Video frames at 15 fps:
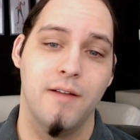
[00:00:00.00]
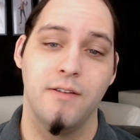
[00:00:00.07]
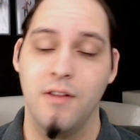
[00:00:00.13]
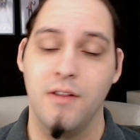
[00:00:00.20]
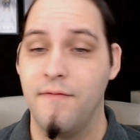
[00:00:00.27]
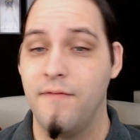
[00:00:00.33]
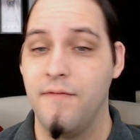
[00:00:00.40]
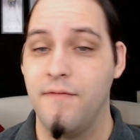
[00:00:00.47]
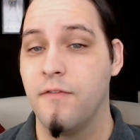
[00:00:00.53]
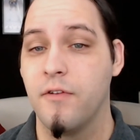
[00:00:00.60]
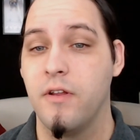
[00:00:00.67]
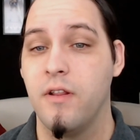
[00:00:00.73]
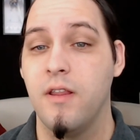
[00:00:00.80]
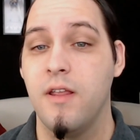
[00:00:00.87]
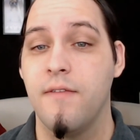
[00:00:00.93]
Feel free
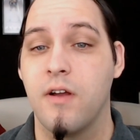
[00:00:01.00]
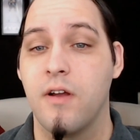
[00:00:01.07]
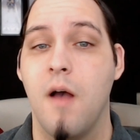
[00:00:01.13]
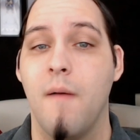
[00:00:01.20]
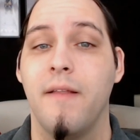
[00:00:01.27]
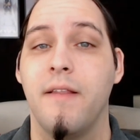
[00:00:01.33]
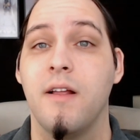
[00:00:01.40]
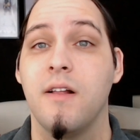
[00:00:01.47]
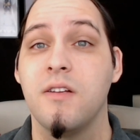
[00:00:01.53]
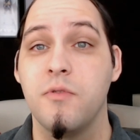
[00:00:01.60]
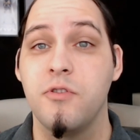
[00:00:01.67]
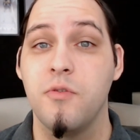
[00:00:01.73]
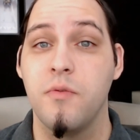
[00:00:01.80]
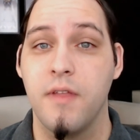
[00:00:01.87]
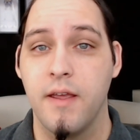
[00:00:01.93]
to leave a comment, tell us what
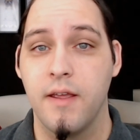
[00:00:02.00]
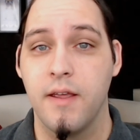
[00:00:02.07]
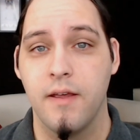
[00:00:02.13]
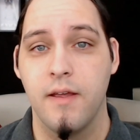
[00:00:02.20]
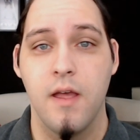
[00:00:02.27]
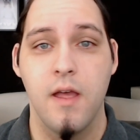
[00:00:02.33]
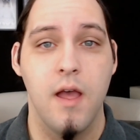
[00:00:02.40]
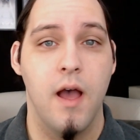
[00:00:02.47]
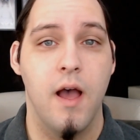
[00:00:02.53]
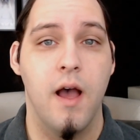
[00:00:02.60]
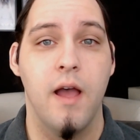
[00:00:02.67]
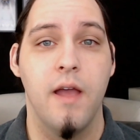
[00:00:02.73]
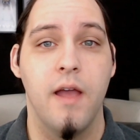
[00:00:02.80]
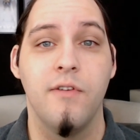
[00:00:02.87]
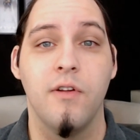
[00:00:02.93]
you think.
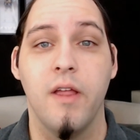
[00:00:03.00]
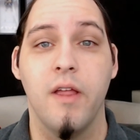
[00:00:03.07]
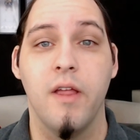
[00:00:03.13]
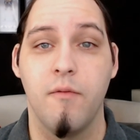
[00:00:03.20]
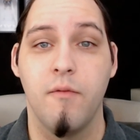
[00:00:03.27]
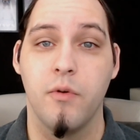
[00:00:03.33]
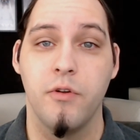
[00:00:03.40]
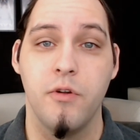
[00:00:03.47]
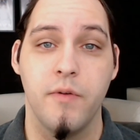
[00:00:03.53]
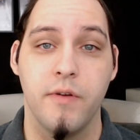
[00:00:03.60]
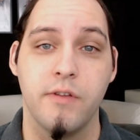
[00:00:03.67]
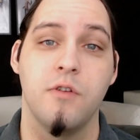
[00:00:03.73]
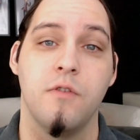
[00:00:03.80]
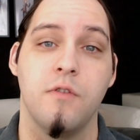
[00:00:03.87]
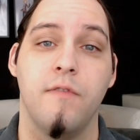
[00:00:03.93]
If you like what we're doing
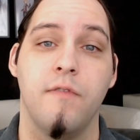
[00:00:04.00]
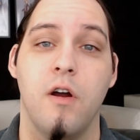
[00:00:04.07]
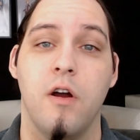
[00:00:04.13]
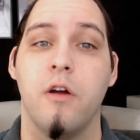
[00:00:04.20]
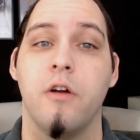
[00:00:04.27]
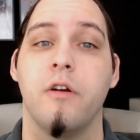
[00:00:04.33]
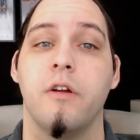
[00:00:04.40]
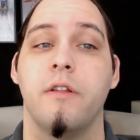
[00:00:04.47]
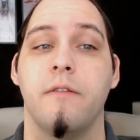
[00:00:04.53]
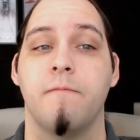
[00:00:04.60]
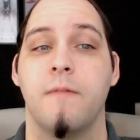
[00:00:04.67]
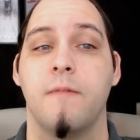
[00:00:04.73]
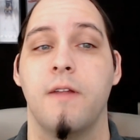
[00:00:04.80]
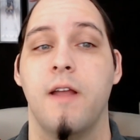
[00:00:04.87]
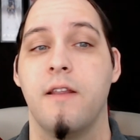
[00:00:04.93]
so far and
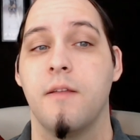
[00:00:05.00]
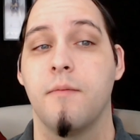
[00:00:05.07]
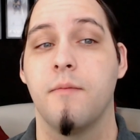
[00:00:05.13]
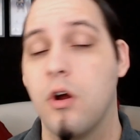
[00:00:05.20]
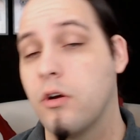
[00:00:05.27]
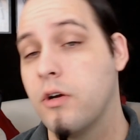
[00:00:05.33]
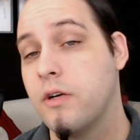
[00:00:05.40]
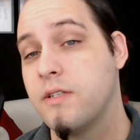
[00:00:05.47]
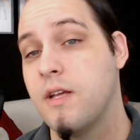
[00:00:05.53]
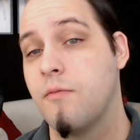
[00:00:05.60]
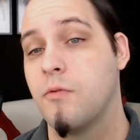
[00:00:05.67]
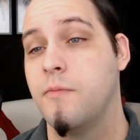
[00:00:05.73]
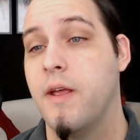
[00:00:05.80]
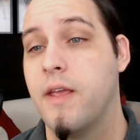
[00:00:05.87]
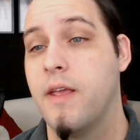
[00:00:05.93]
kind of the progress that we're
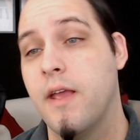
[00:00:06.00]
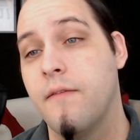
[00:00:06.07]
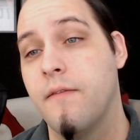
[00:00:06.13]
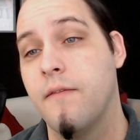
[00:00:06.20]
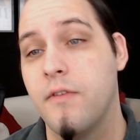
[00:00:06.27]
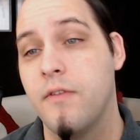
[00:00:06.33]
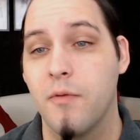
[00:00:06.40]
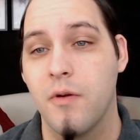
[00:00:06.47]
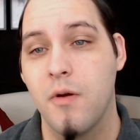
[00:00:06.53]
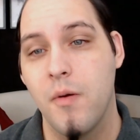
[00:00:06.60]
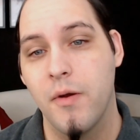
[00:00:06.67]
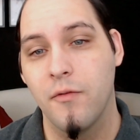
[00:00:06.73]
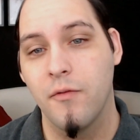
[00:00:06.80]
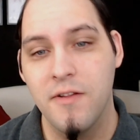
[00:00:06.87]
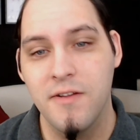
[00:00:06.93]
making. If you think we're going
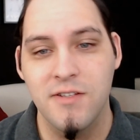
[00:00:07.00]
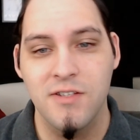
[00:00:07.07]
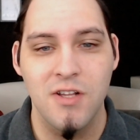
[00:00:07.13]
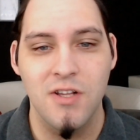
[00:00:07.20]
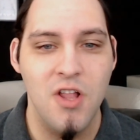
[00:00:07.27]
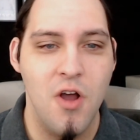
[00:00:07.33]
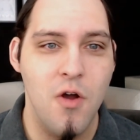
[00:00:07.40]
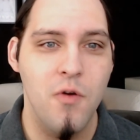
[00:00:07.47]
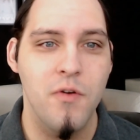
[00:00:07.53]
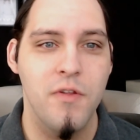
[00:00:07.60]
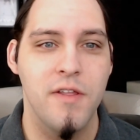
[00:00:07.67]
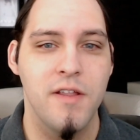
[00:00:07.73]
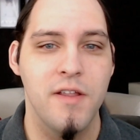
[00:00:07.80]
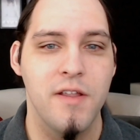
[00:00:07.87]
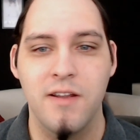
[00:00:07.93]
really slow,
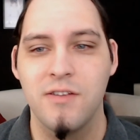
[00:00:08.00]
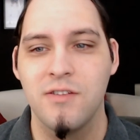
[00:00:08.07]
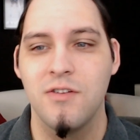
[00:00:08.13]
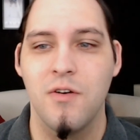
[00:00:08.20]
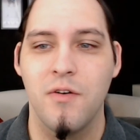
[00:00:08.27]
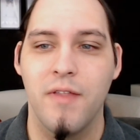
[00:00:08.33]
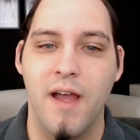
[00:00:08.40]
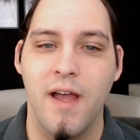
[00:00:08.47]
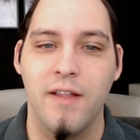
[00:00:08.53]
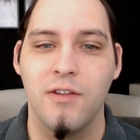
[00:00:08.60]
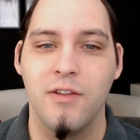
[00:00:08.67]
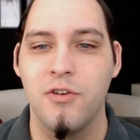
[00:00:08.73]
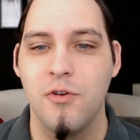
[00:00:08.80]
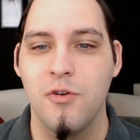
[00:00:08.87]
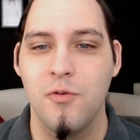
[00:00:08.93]
then let us know that too.